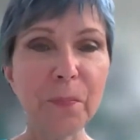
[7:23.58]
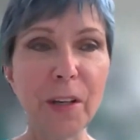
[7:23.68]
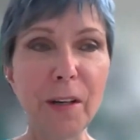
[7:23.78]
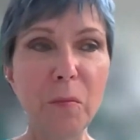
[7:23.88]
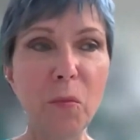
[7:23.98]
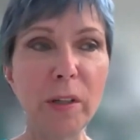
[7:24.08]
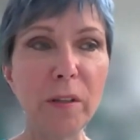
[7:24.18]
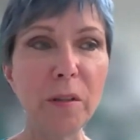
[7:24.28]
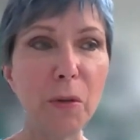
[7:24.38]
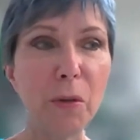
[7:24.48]
one of
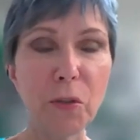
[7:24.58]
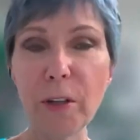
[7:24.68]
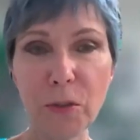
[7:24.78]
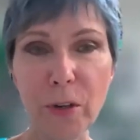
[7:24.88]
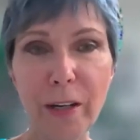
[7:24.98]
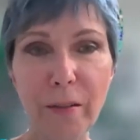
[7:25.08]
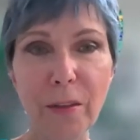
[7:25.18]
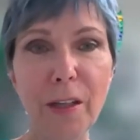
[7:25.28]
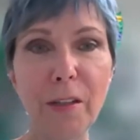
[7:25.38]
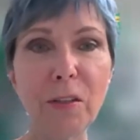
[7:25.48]
the most frustrating
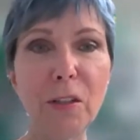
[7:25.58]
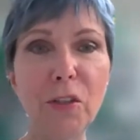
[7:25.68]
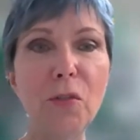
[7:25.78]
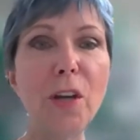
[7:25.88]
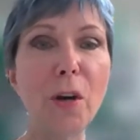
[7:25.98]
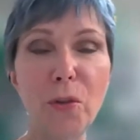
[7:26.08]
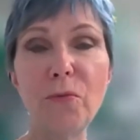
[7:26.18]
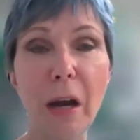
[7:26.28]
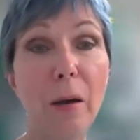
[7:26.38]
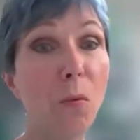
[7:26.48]
things is, you know,
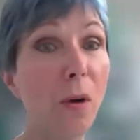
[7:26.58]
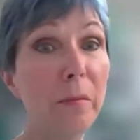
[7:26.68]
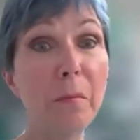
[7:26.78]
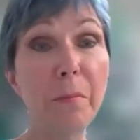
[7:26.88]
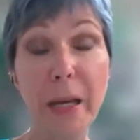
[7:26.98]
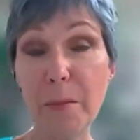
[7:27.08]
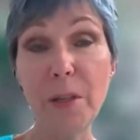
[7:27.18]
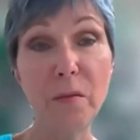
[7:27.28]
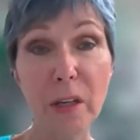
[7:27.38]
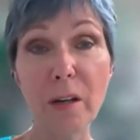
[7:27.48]
you've got one baby
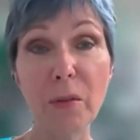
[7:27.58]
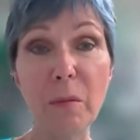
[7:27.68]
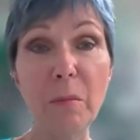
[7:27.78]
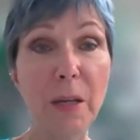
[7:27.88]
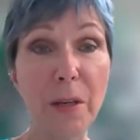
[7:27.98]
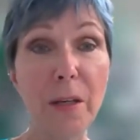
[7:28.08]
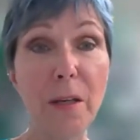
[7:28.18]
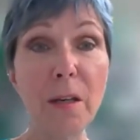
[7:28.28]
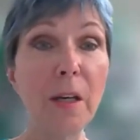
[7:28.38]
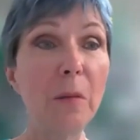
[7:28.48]
in there that
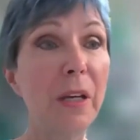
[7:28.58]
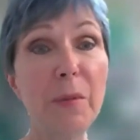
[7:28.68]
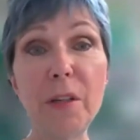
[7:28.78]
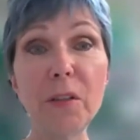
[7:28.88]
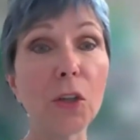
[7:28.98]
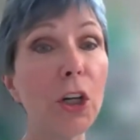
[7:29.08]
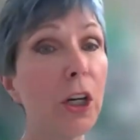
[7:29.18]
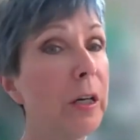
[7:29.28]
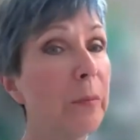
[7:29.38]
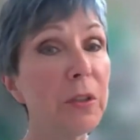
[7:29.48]
maybe is
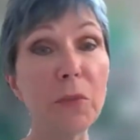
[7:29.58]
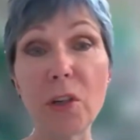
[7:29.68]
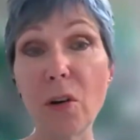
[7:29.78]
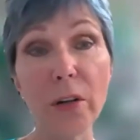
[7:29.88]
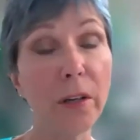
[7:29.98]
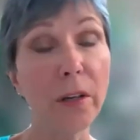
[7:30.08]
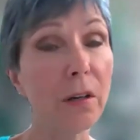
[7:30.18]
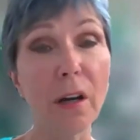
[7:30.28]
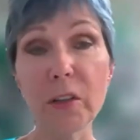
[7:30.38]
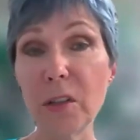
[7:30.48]
cooking up some Giardia
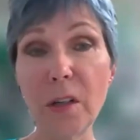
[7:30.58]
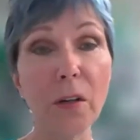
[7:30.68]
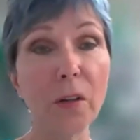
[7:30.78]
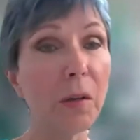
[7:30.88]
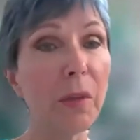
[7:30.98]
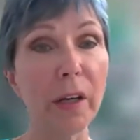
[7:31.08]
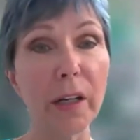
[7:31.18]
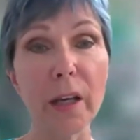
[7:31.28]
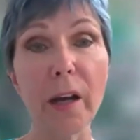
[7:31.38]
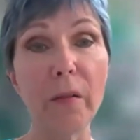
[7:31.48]
or Coccidia or something
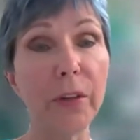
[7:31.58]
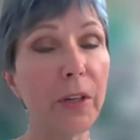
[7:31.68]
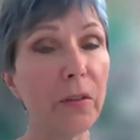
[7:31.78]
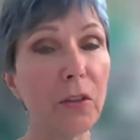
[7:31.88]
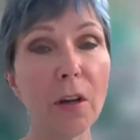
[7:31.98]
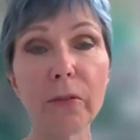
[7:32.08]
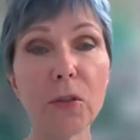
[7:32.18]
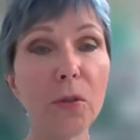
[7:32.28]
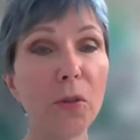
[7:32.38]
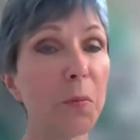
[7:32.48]
like that. They're getting soft
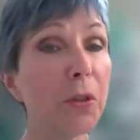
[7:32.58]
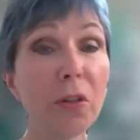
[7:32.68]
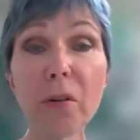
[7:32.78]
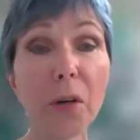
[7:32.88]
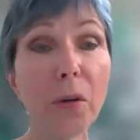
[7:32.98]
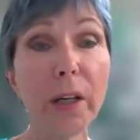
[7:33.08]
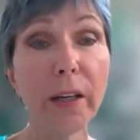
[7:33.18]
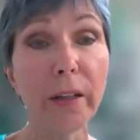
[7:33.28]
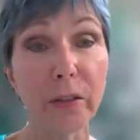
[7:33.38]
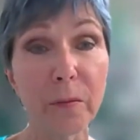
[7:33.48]
stools, but you don't know who it
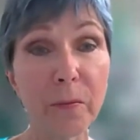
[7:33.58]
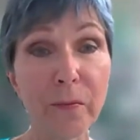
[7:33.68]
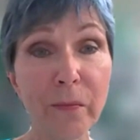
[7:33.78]
is.